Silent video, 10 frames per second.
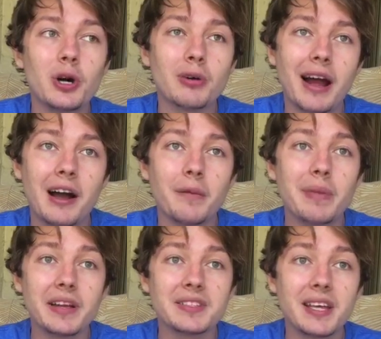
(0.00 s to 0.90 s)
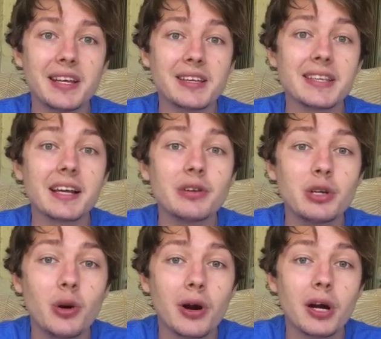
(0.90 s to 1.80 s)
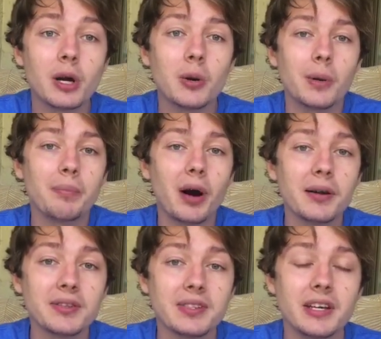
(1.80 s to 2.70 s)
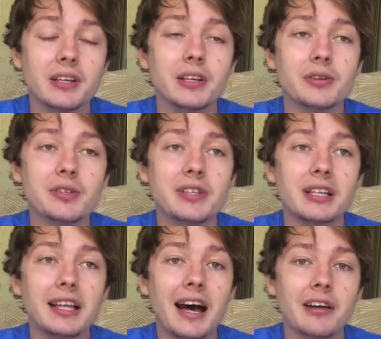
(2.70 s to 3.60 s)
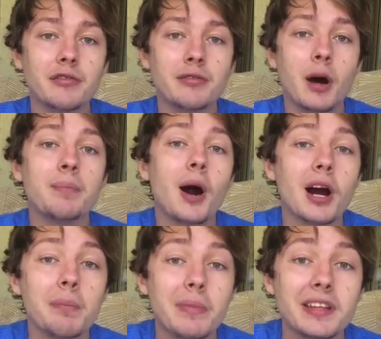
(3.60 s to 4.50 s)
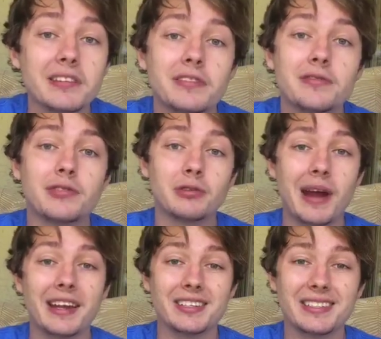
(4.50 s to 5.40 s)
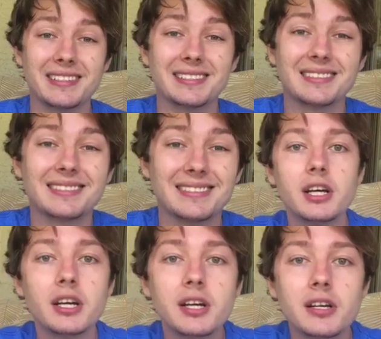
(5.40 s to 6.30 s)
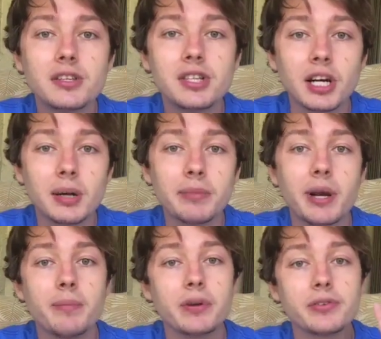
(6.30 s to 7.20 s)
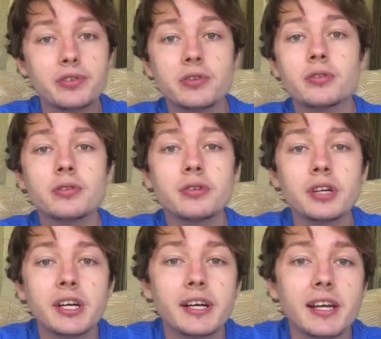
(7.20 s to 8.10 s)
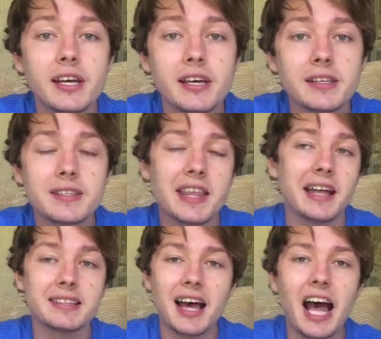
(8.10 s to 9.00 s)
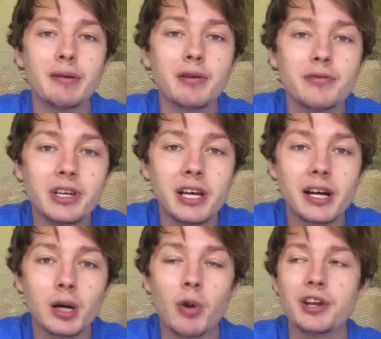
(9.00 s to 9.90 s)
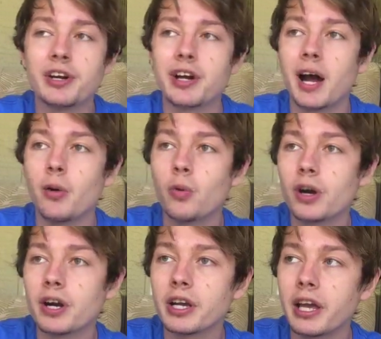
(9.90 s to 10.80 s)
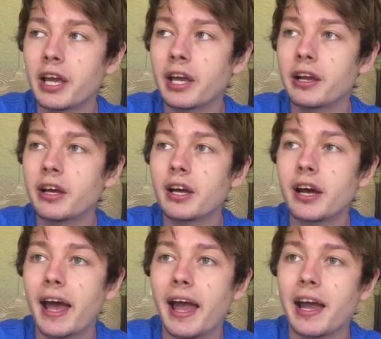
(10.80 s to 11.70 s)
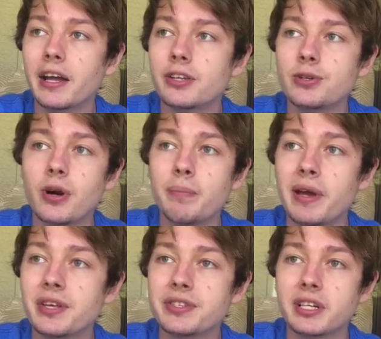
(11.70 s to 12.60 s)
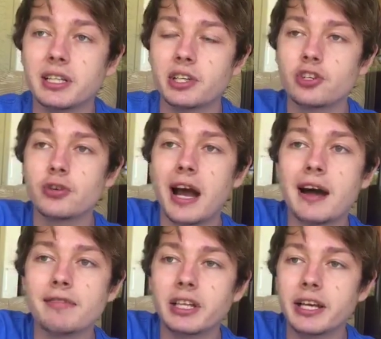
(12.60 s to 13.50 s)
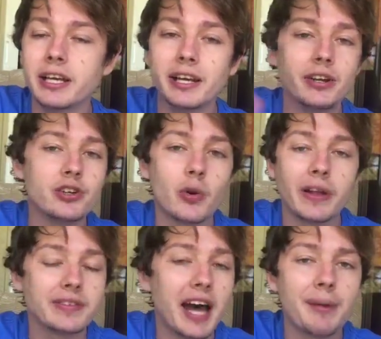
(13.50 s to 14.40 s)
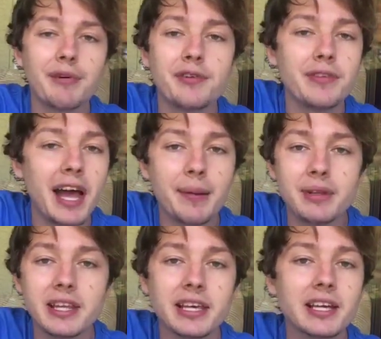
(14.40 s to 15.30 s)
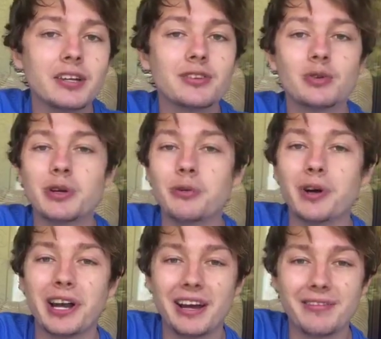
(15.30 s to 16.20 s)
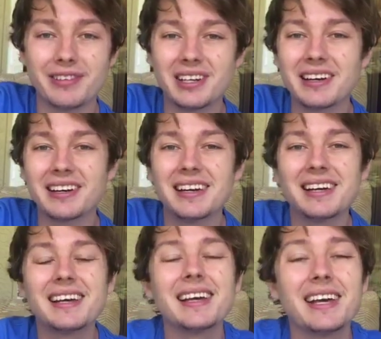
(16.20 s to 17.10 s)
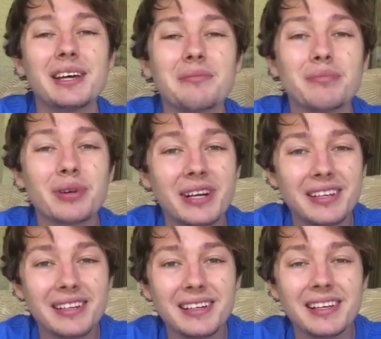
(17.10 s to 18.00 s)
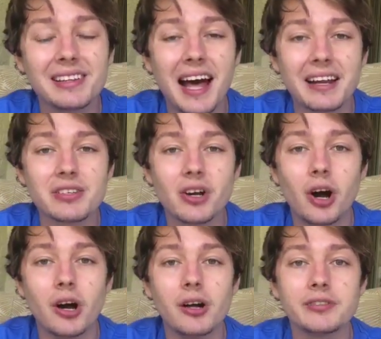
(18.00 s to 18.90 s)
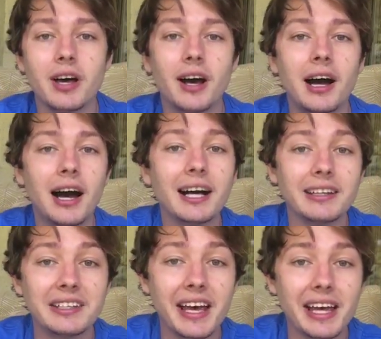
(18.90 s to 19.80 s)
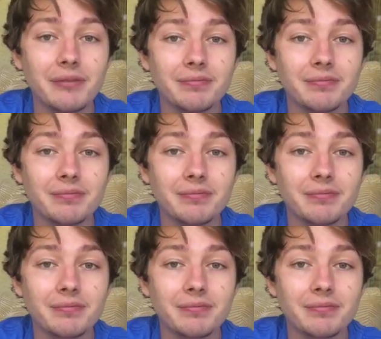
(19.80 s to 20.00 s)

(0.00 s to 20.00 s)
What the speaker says: around big cities like New York or Boston, you'll see a lot of apartments for rent. Term number 2 is that time of year when you're not working and you're basically traveling, enjoying time with family, doing whatever. In Britain, that is called a holiday.